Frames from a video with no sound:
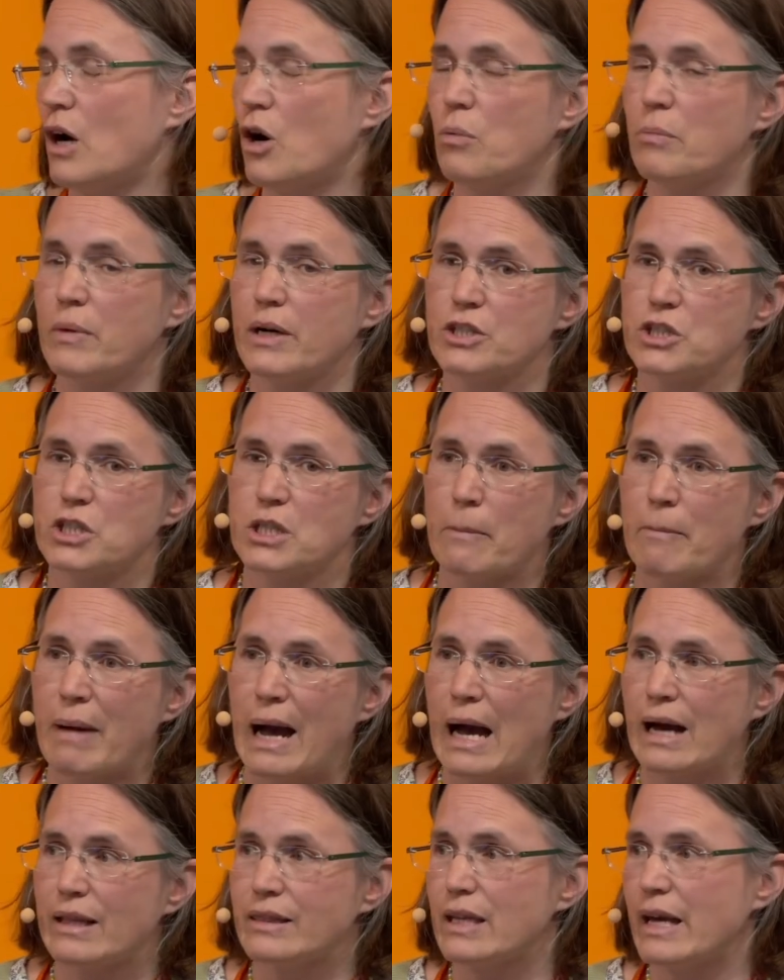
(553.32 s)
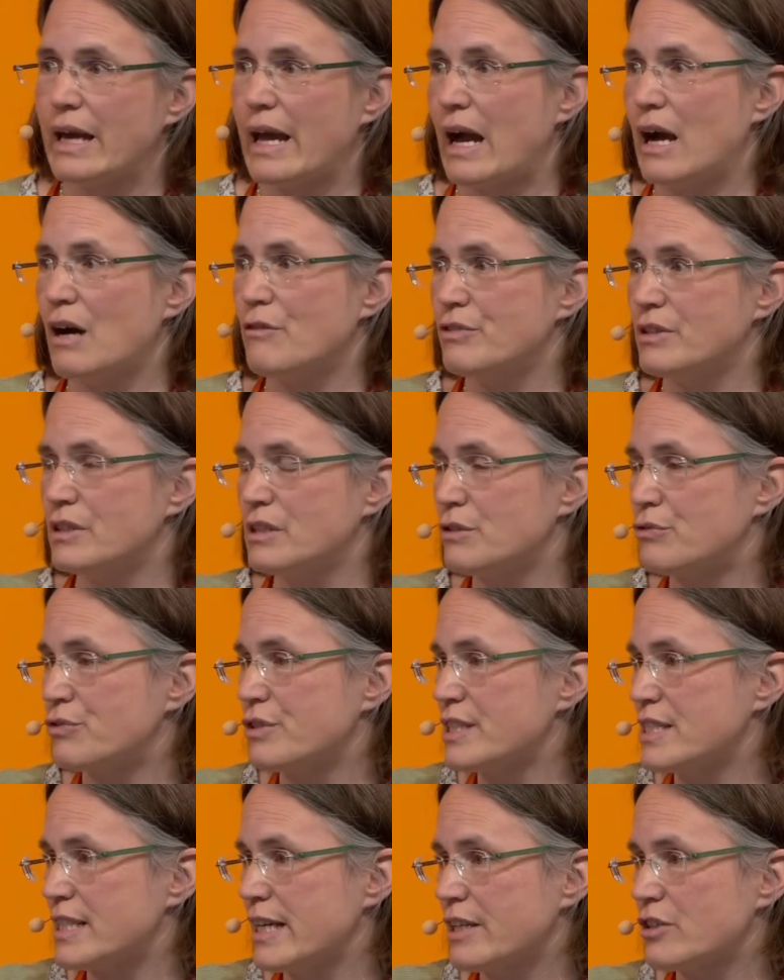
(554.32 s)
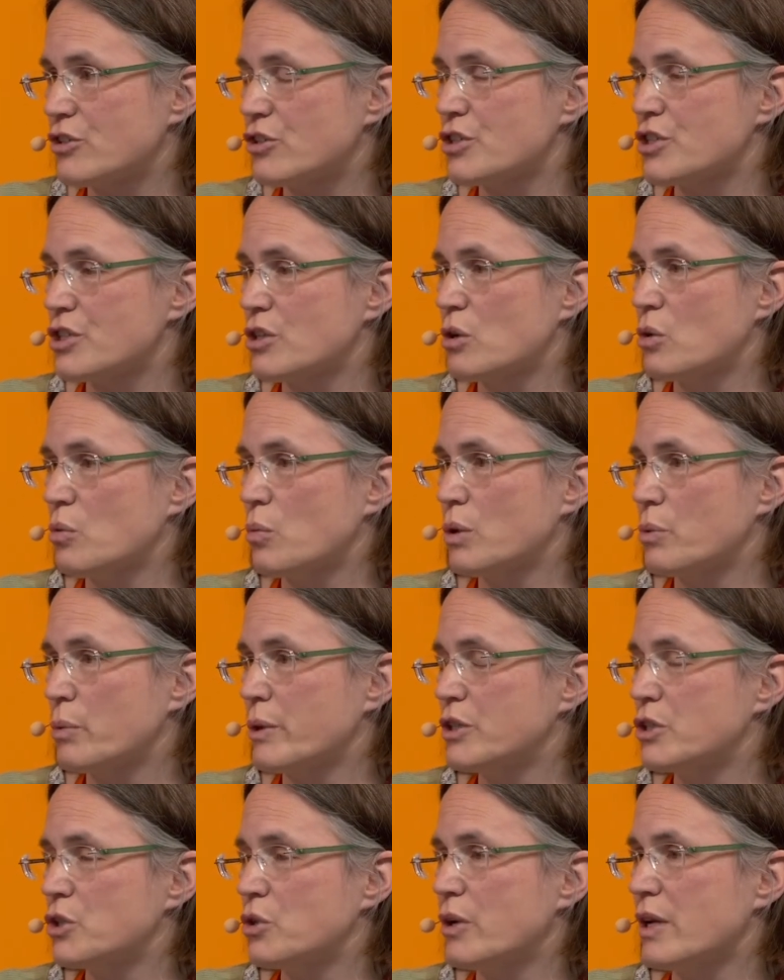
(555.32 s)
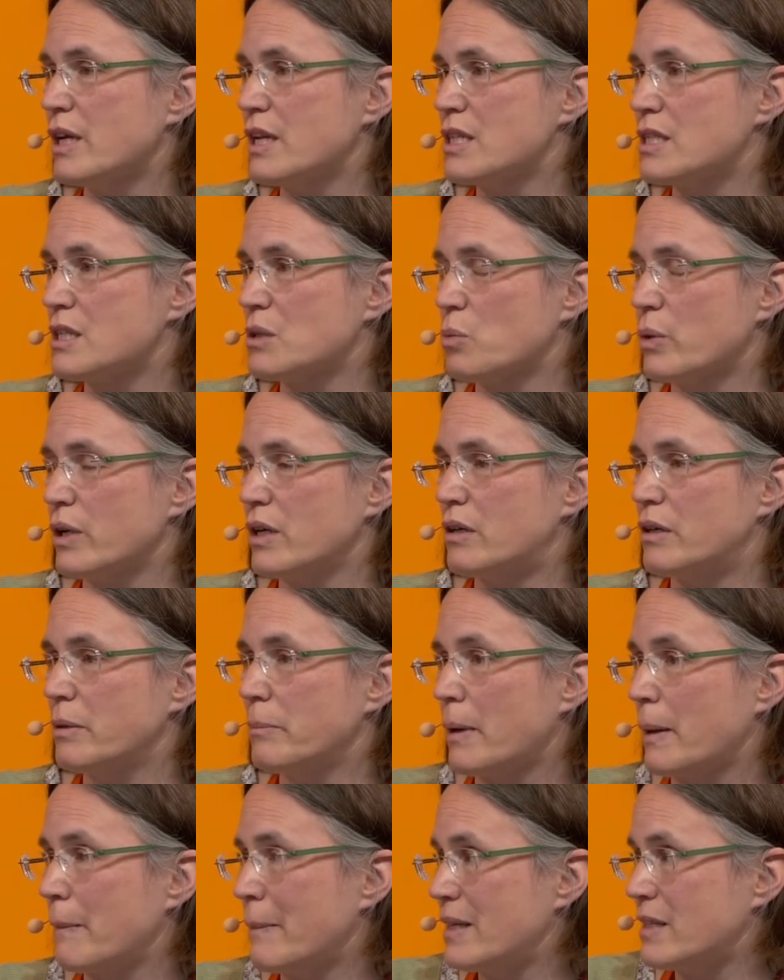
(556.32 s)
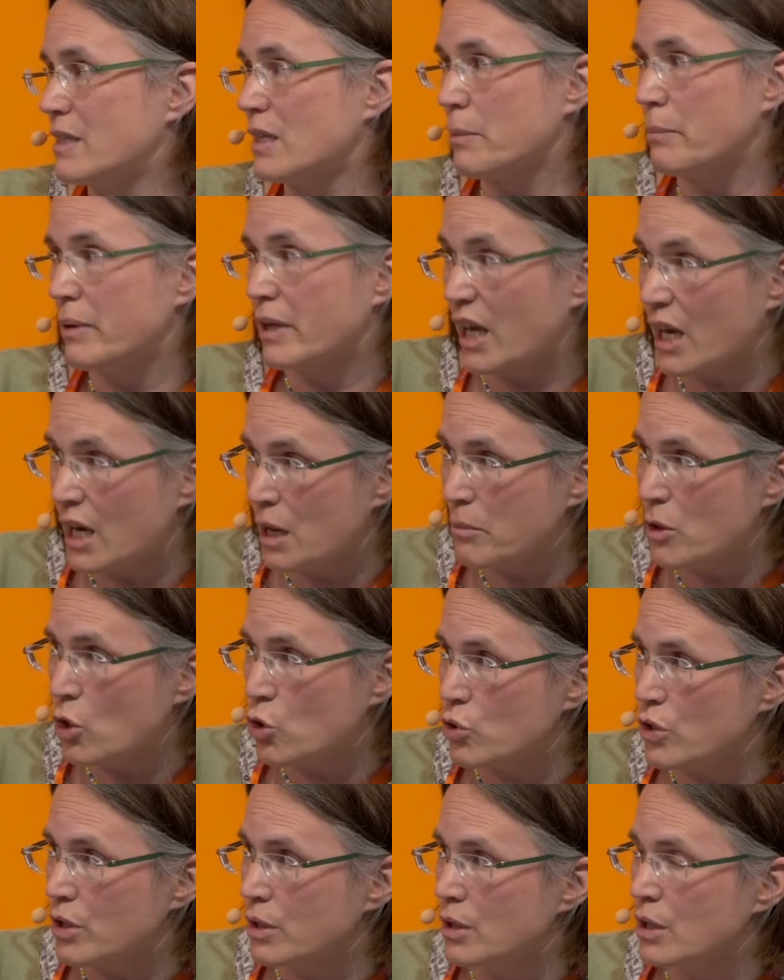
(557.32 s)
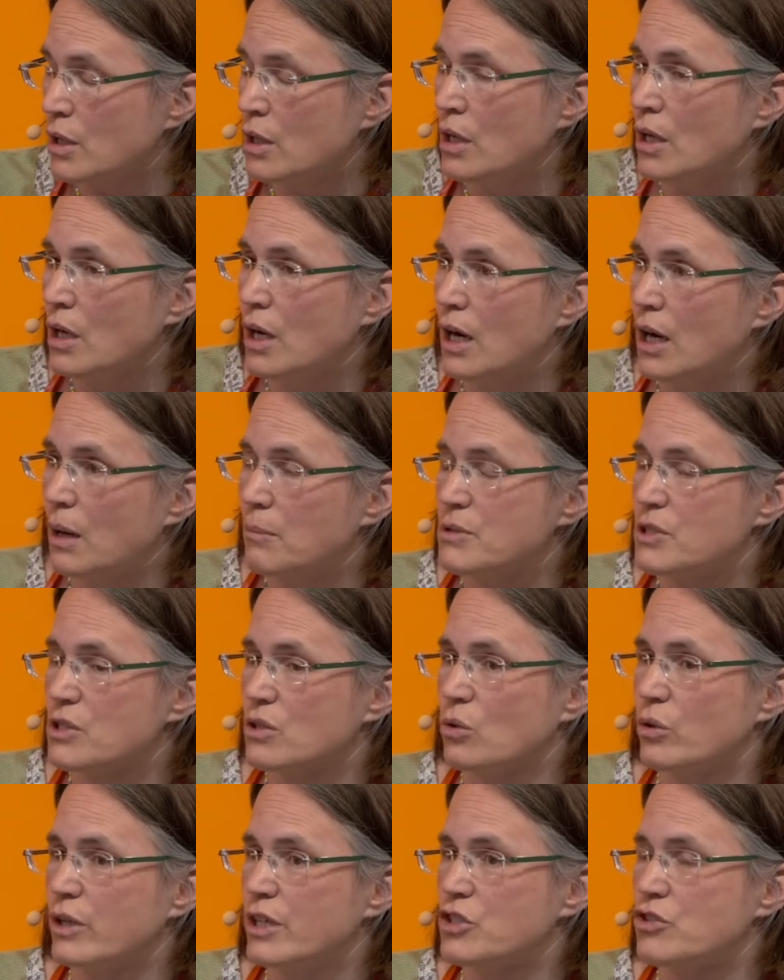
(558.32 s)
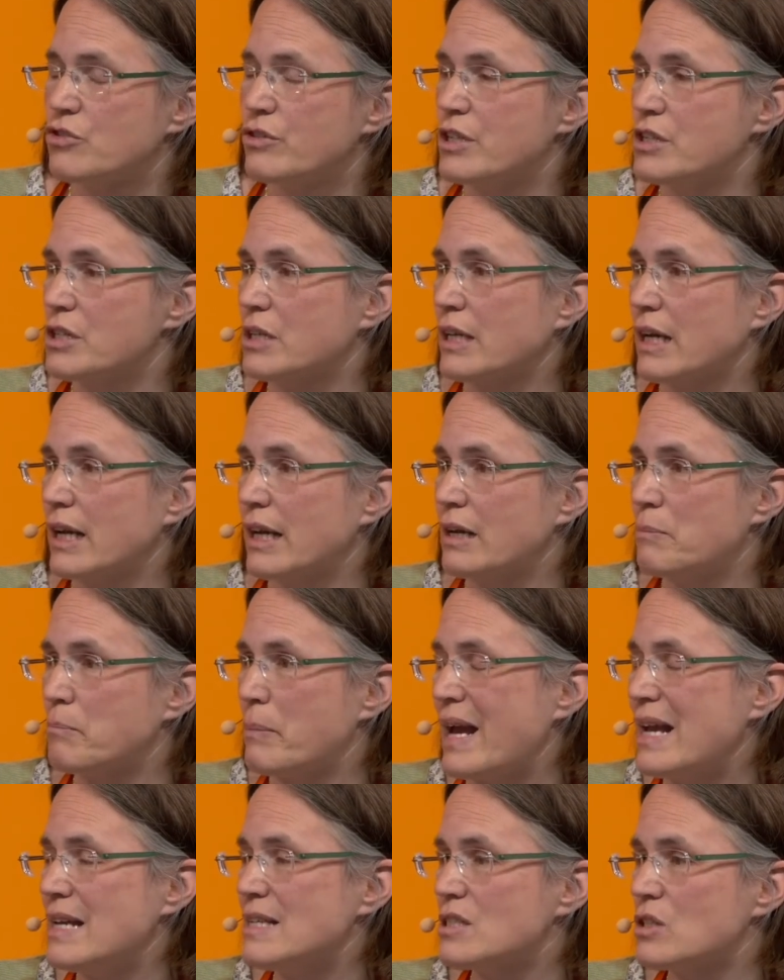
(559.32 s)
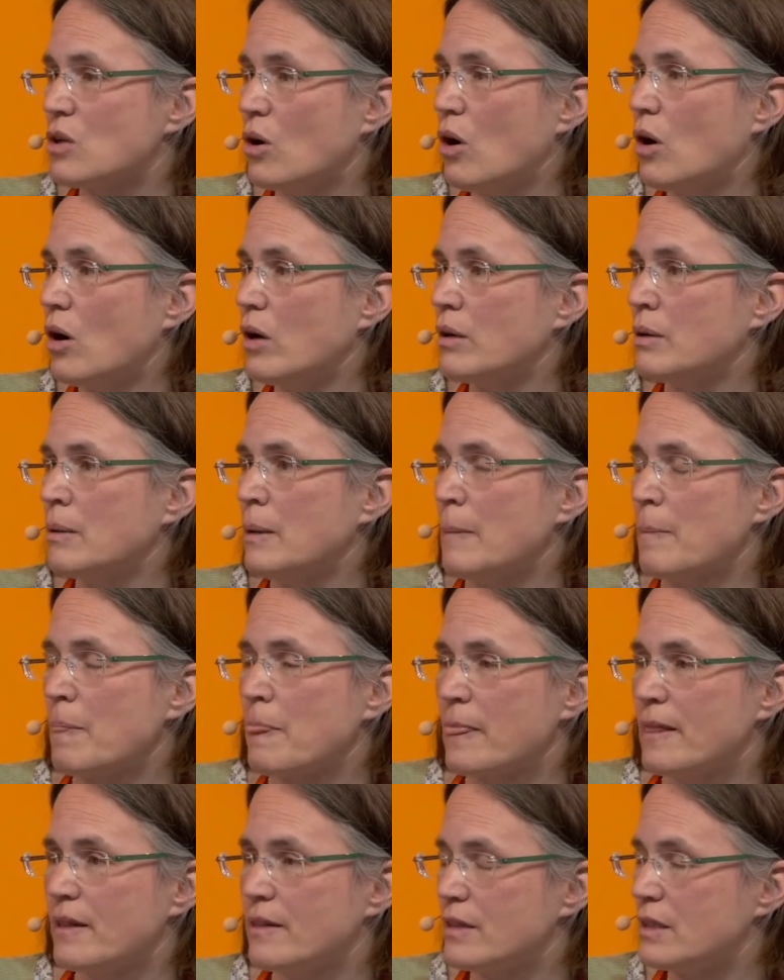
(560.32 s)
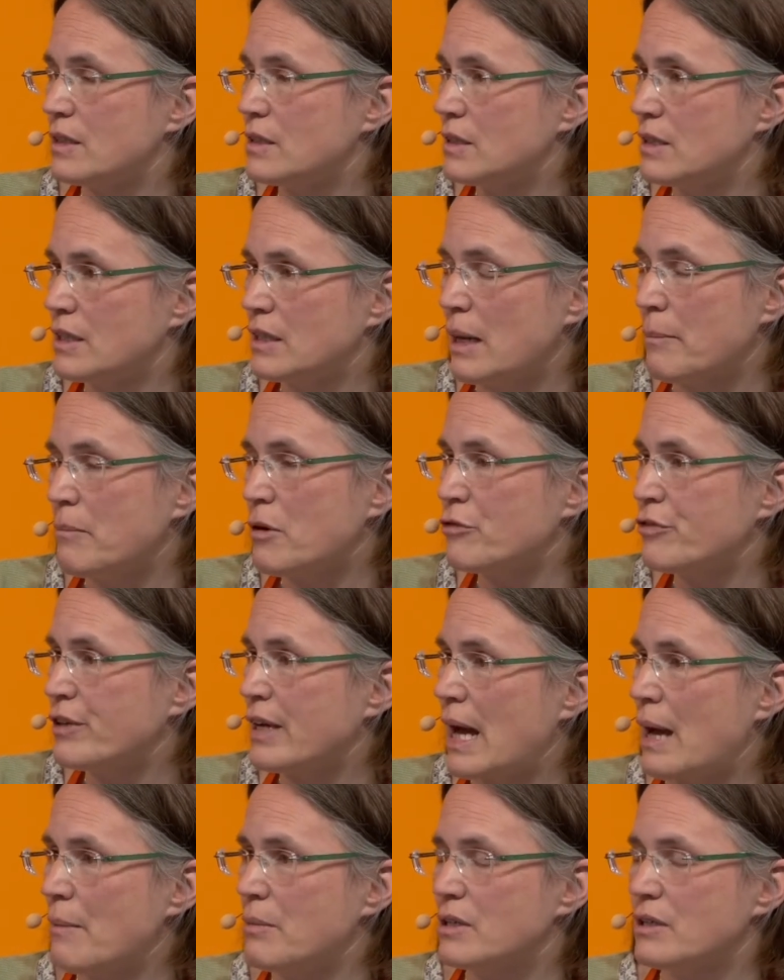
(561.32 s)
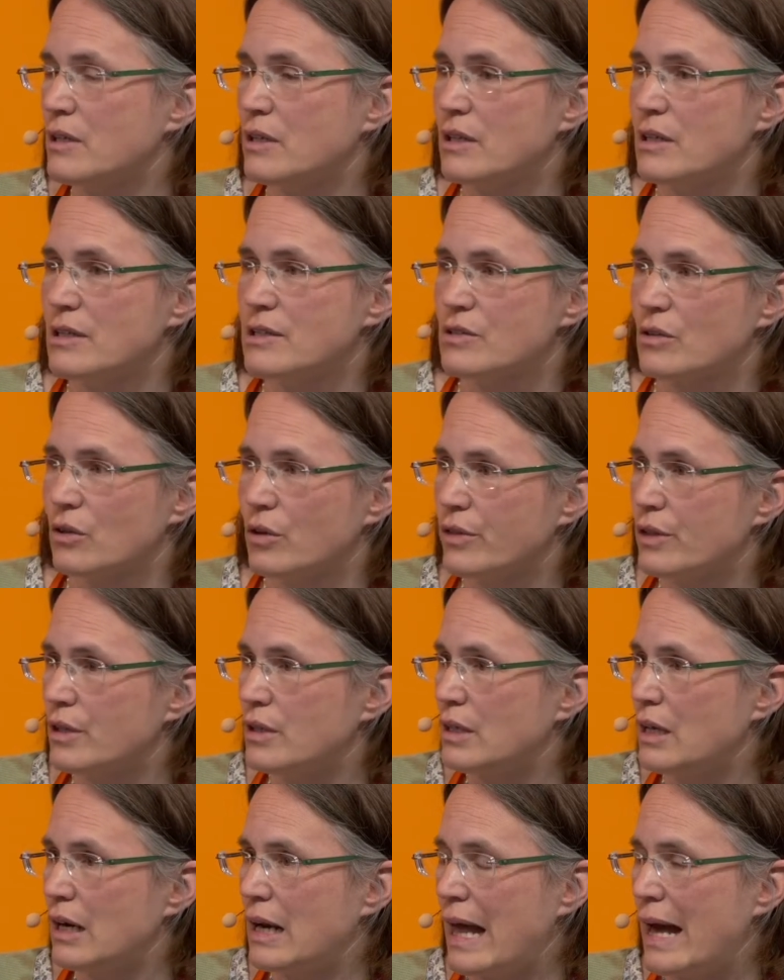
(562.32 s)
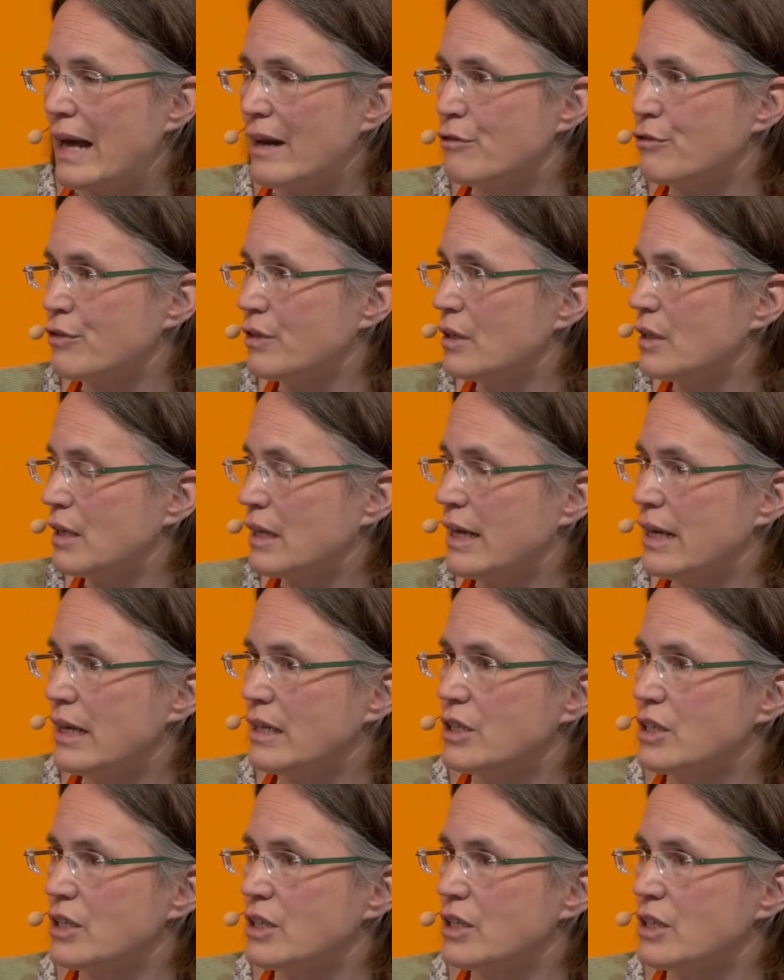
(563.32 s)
much demand they have in different sectors. So what we're doing is we are implementing a beginner mode. So each region can, based on the number of inhabitants, on the land